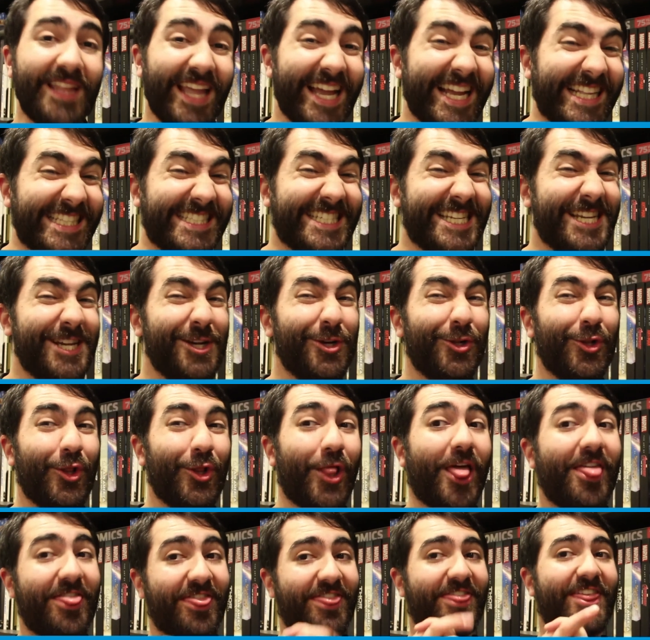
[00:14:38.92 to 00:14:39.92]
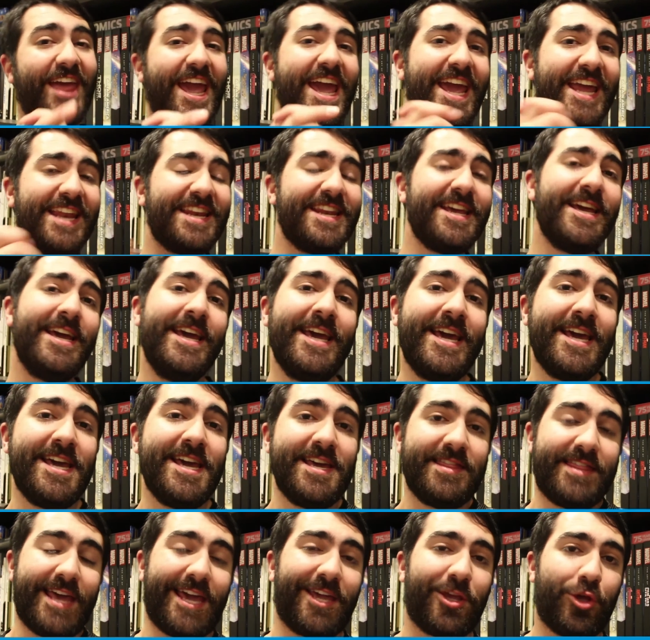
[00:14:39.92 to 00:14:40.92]
Until then,
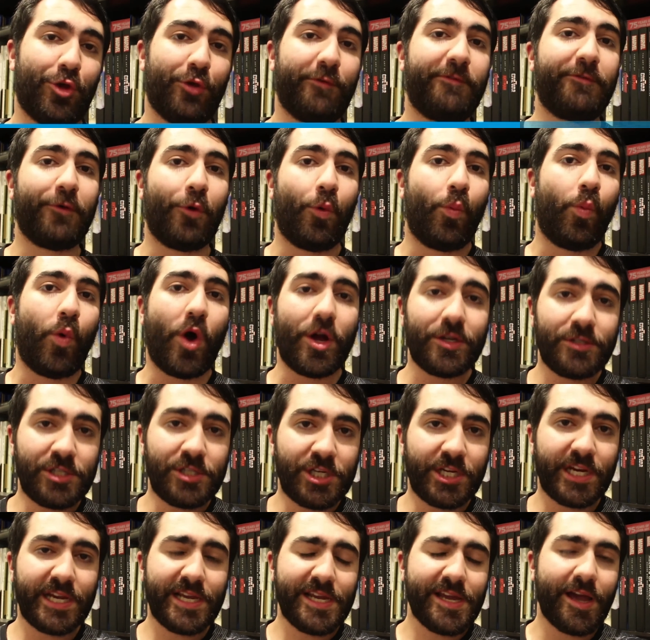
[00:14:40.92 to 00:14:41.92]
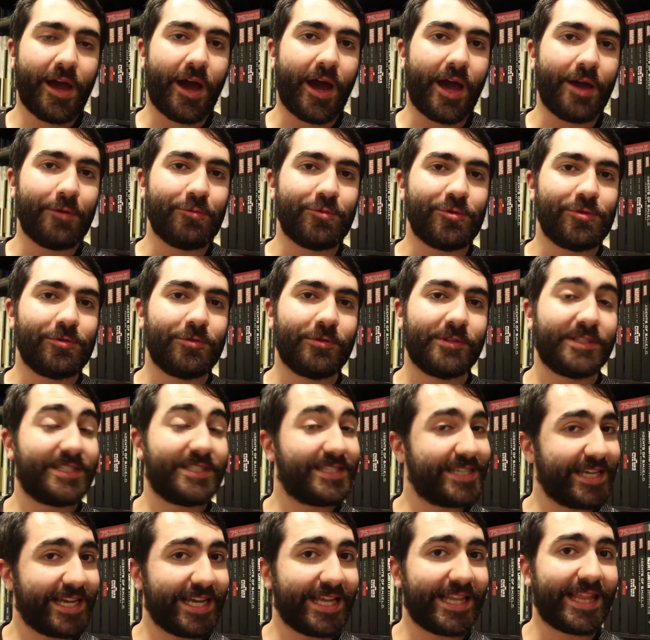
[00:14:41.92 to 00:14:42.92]
thank you for watching. I will
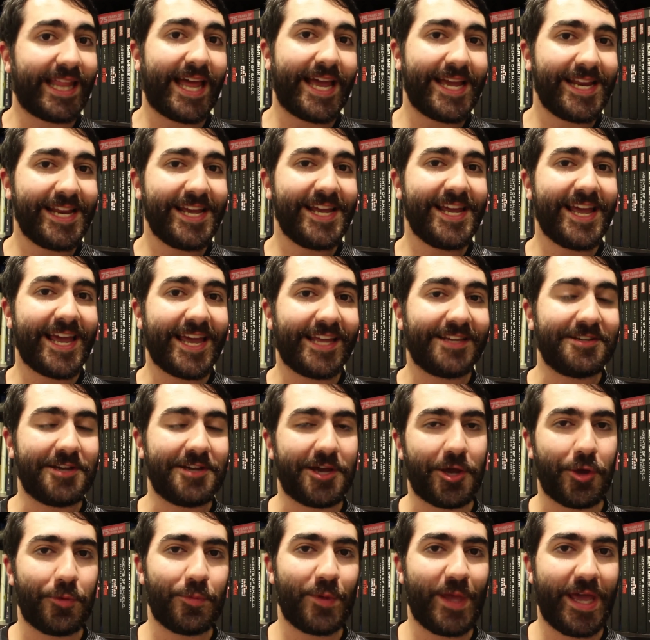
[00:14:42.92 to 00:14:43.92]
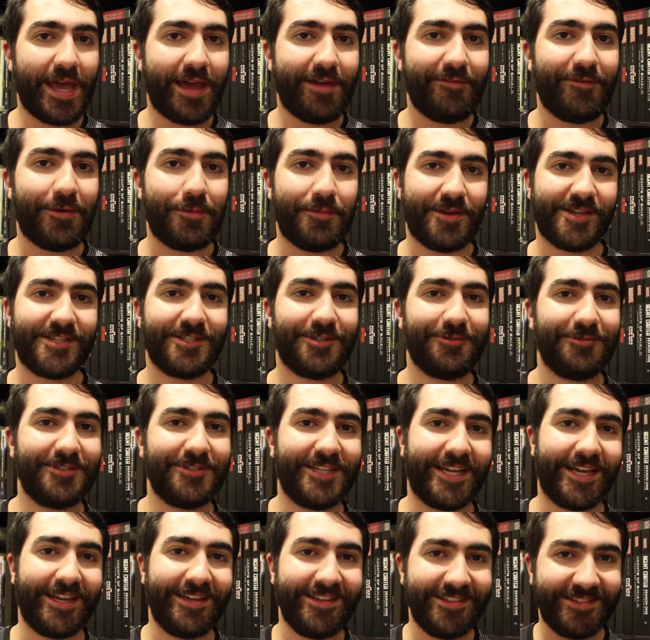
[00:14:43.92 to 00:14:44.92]
see you later, and I hope you have a magical
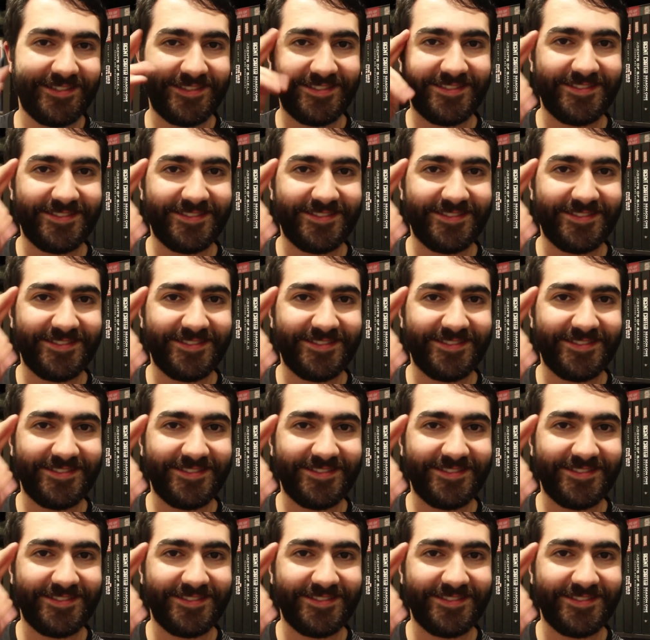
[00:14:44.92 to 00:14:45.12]
day.